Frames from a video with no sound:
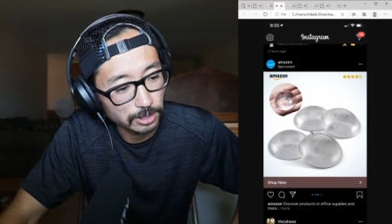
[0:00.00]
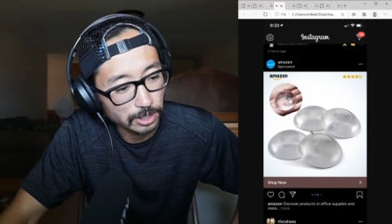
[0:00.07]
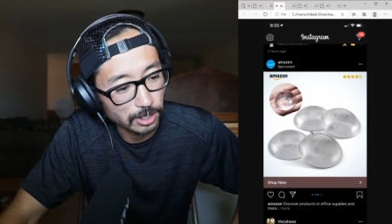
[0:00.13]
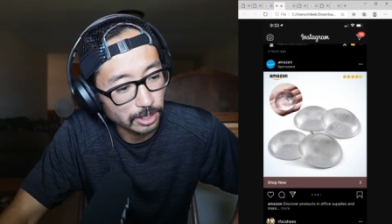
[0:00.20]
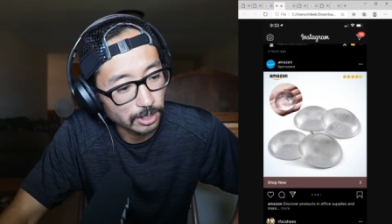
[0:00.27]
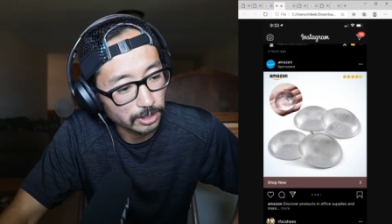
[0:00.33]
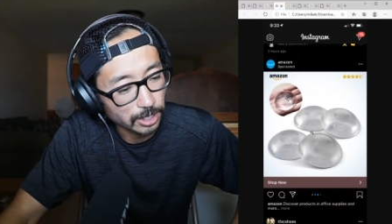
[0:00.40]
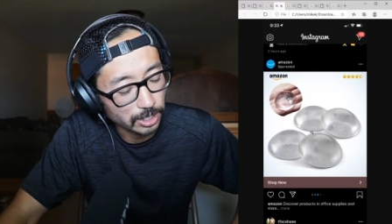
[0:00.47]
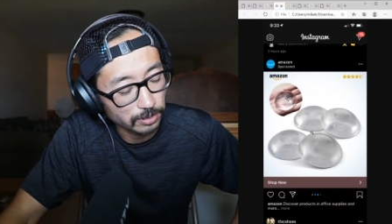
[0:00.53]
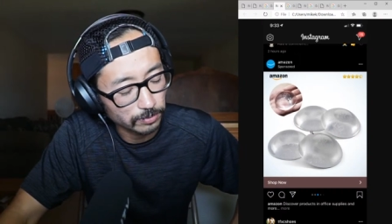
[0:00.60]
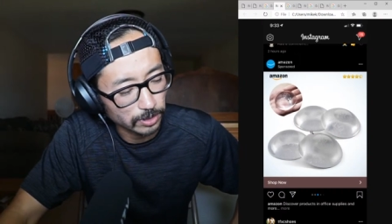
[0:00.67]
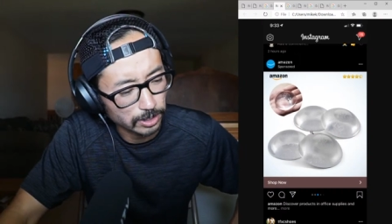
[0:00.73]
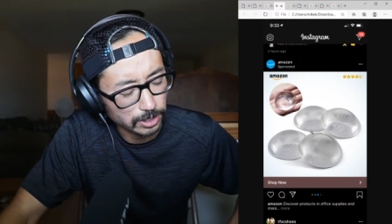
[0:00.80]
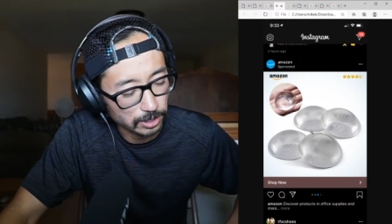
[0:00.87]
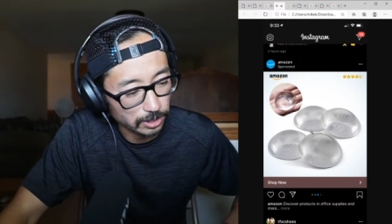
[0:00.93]
kind of
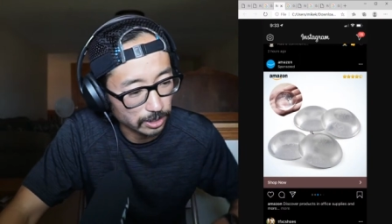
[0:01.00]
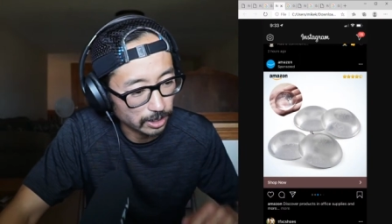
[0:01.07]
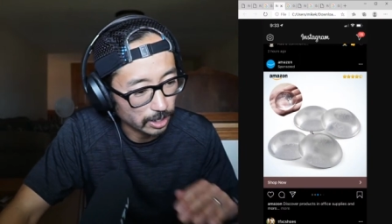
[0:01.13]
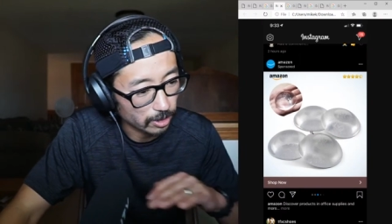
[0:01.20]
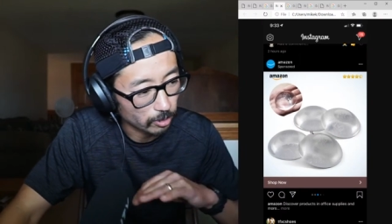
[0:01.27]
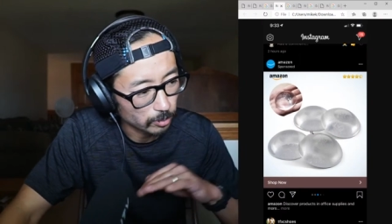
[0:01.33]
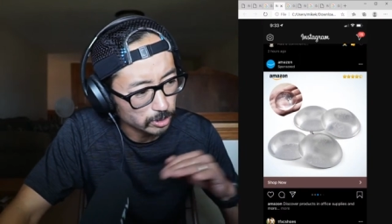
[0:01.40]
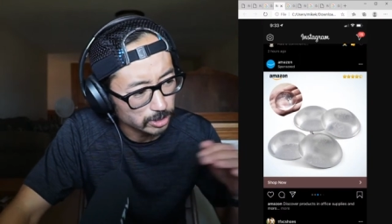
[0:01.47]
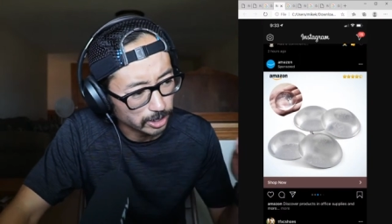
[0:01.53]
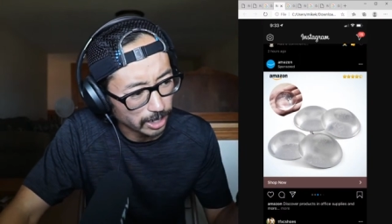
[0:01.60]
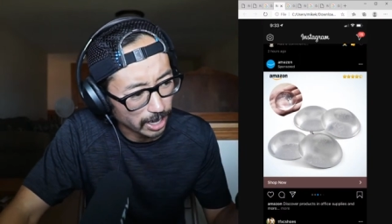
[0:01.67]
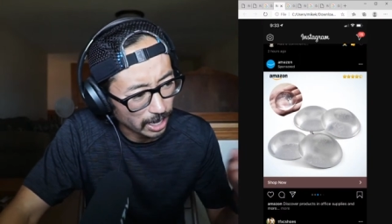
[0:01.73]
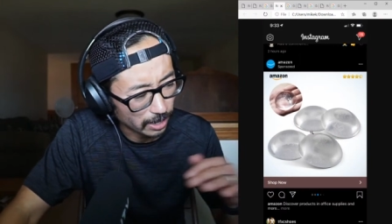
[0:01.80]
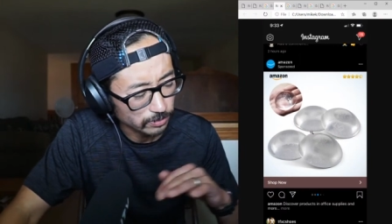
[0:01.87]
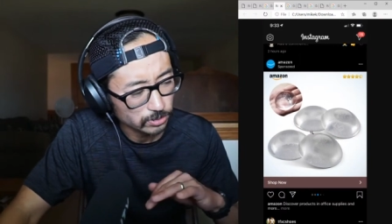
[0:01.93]
like a, almost like a
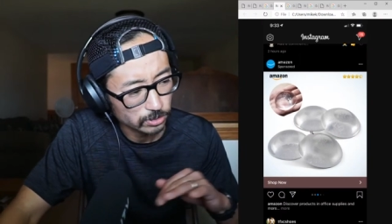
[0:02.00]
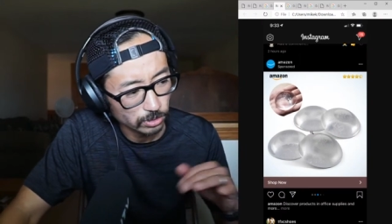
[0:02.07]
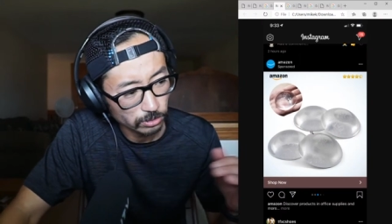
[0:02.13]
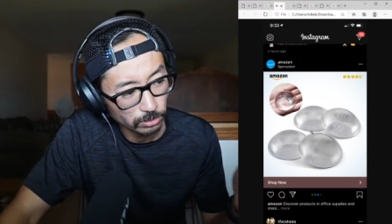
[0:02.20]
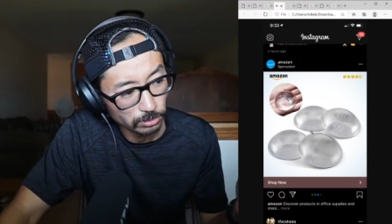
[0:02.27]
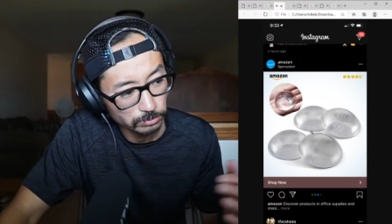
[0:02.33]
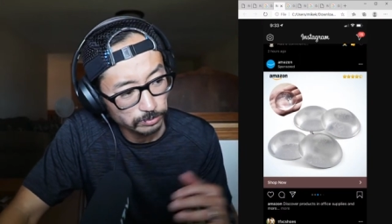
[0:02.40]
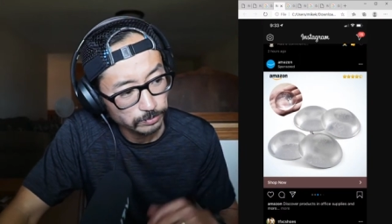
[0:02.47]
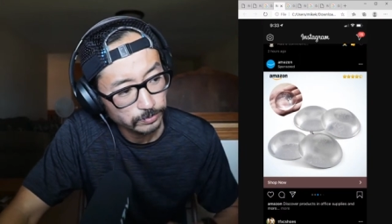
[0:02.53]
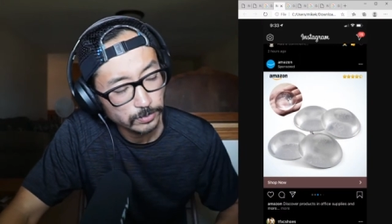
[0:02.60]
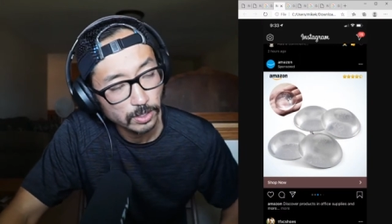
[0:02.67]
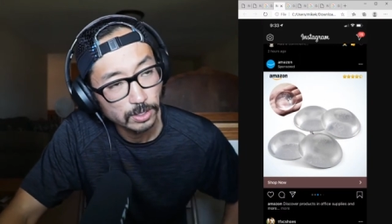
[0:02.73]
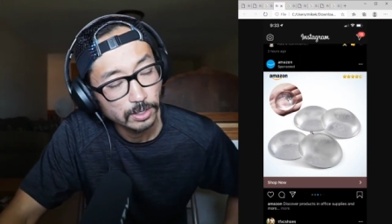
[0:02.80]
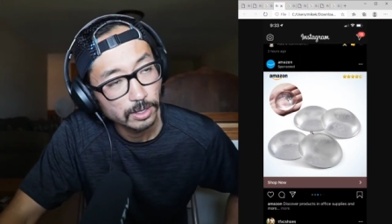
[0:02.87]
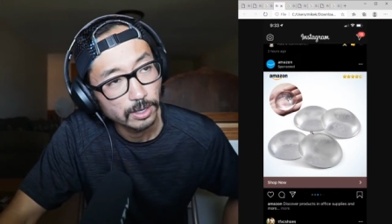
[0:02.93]
half circle
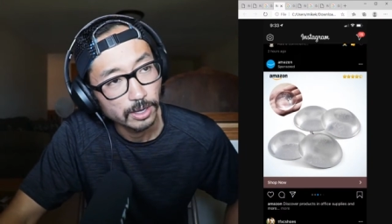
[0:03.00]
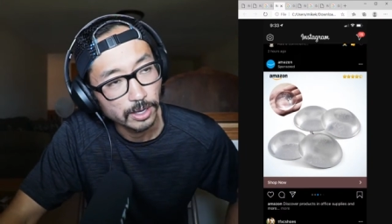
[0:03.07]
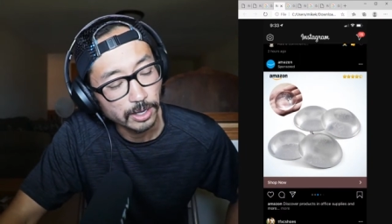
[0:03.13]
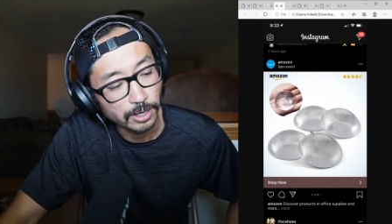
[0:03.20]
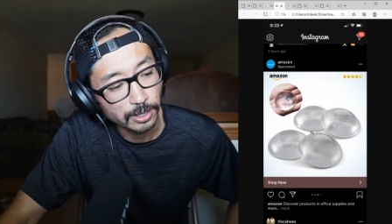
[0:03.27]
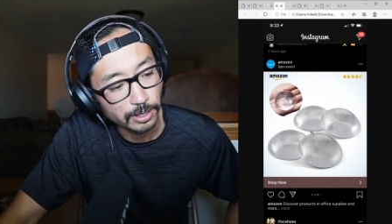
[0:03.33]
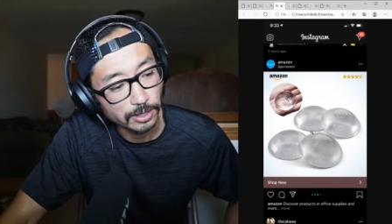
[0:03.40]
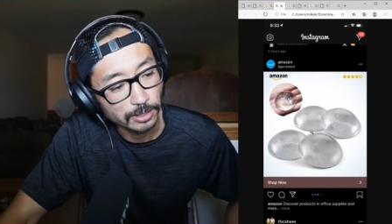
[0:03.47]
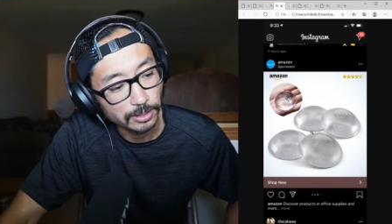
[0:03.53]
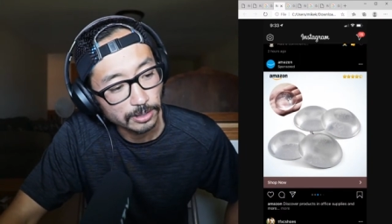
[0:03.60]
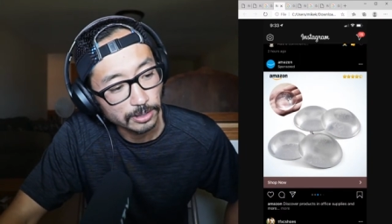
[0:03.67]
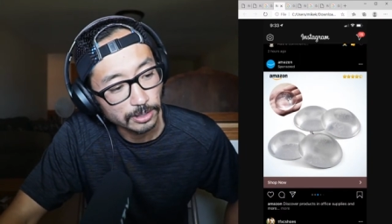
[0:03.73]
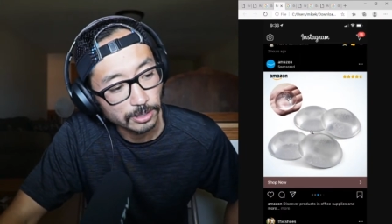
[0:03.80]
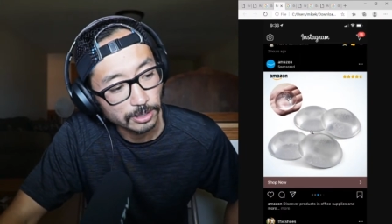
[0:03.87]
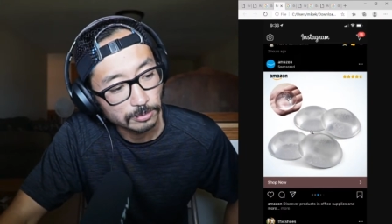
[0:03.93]

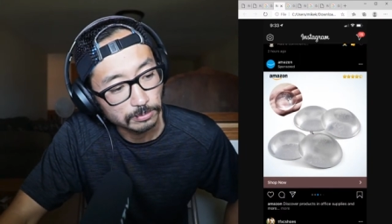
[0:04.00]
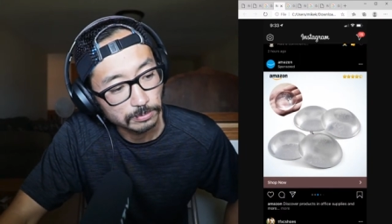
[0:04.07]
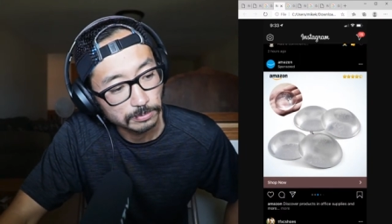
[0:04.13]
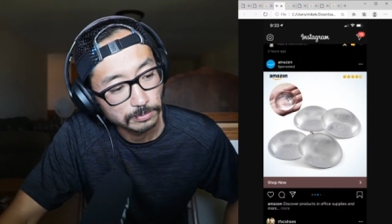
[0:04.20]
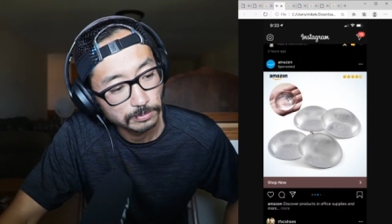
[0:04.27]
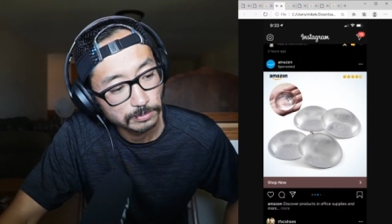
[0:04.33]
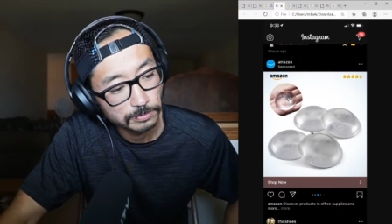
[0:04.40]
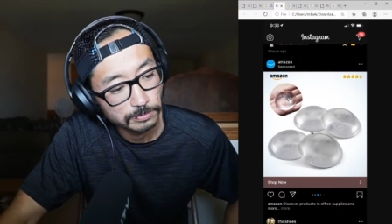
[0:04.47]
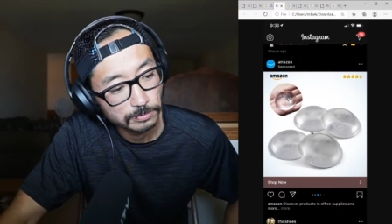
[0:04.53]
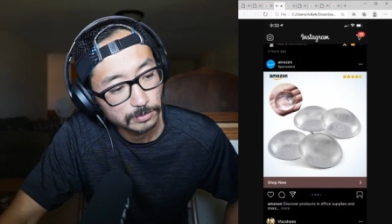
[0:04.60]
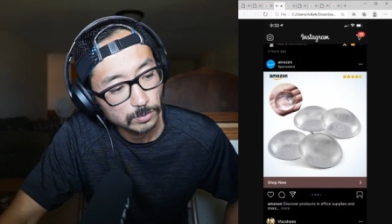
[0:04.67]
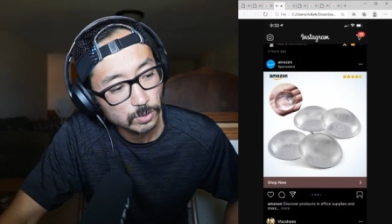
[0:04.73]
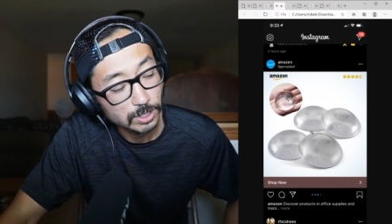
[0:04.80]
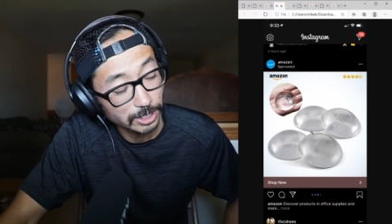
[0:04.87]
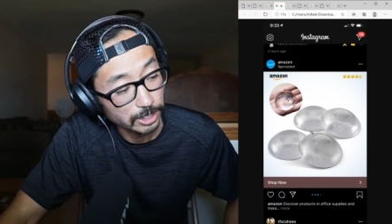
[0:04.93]
and
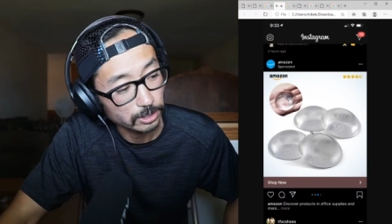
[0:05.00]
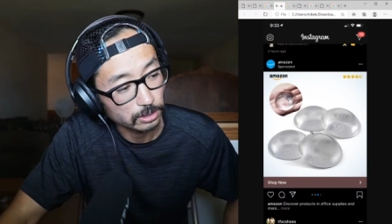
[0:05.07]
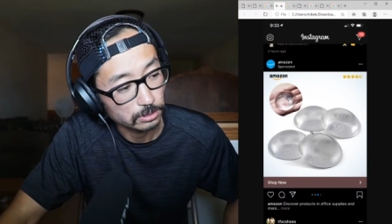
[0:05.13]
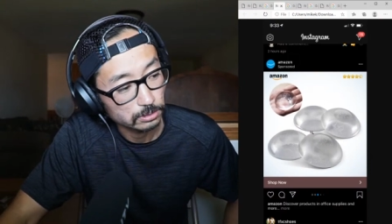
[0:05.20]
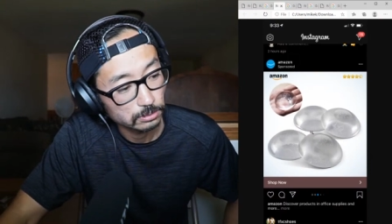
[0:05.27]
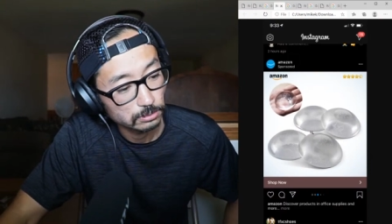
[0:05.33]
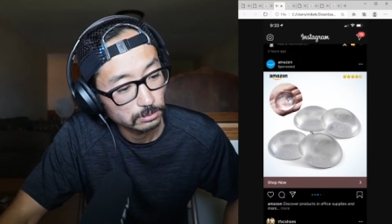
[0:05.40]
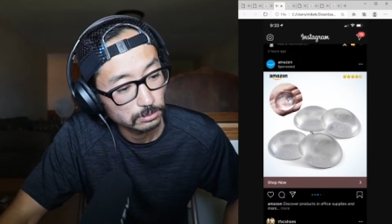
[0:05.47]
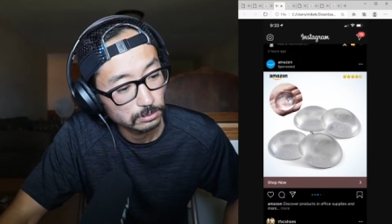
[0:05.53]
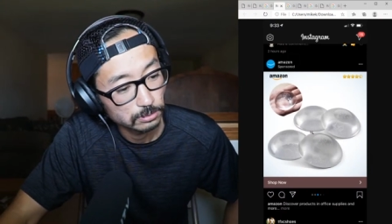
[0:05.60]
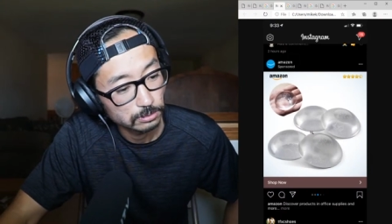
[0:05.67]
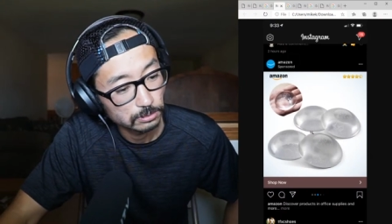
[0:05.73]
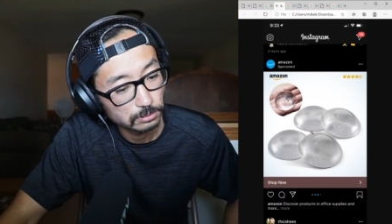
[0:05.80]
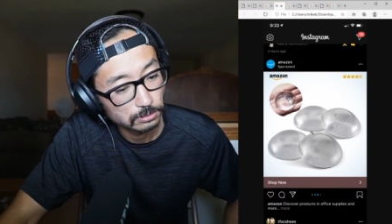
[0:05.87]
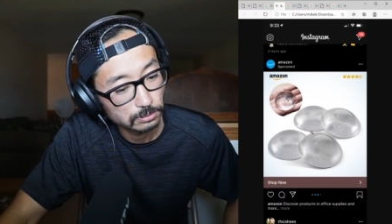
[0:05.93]
clear.
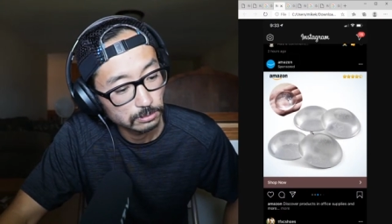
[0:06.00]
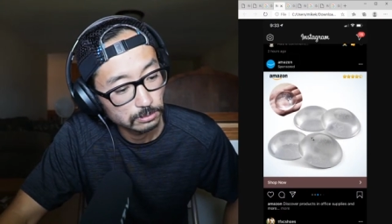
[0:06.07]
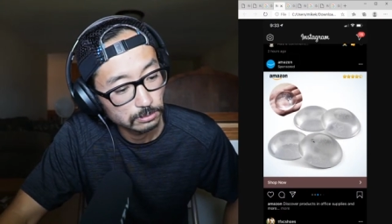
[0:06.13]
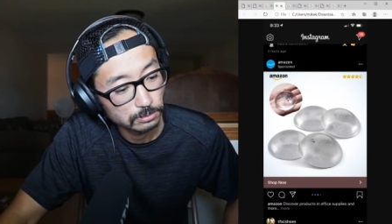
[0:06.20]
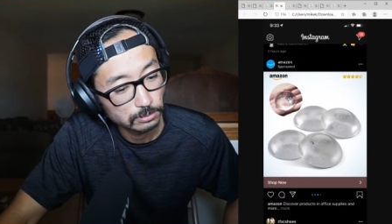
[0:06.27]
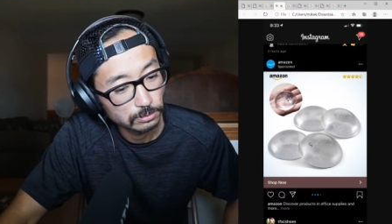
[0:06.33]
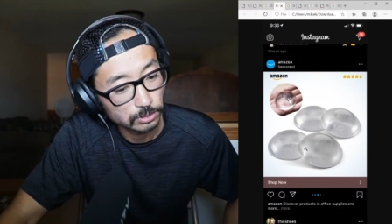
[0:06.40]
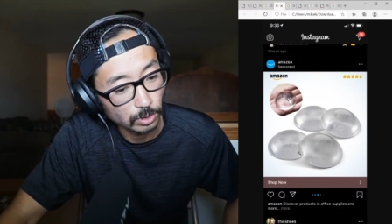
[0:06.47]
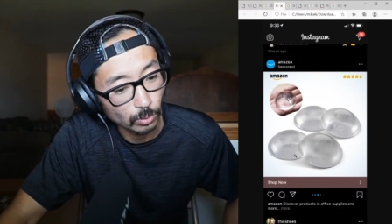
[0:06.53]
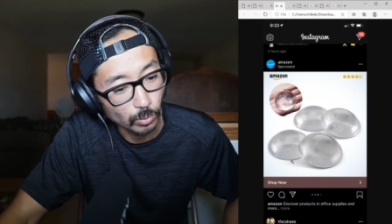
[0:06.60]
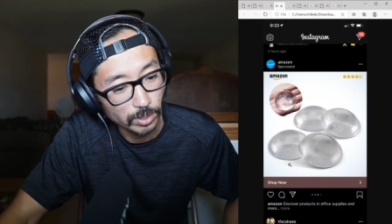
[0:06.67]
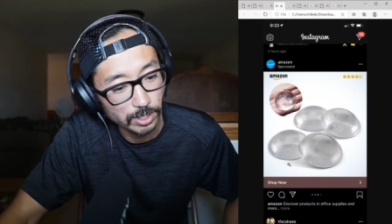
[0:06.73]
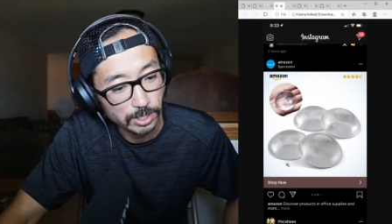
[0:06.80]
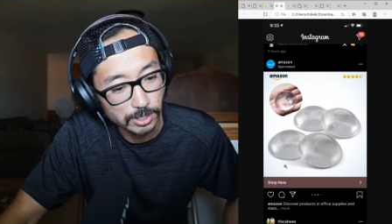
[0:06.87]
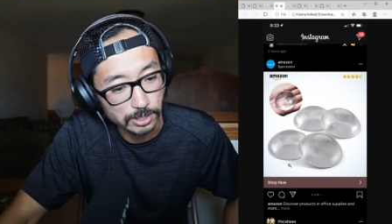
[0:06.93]
So
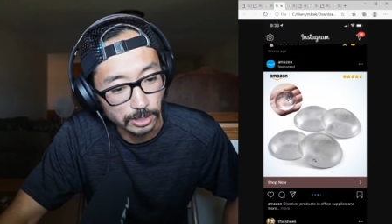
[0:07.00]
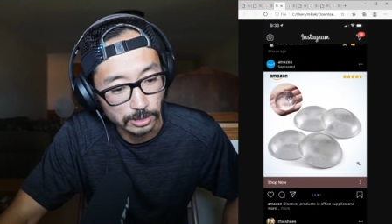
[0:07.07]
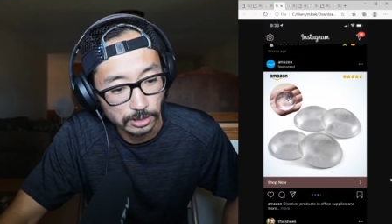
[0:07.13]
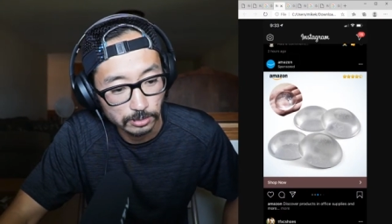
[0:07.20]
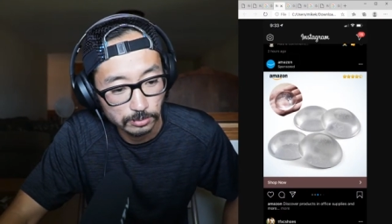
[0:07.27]
what is it?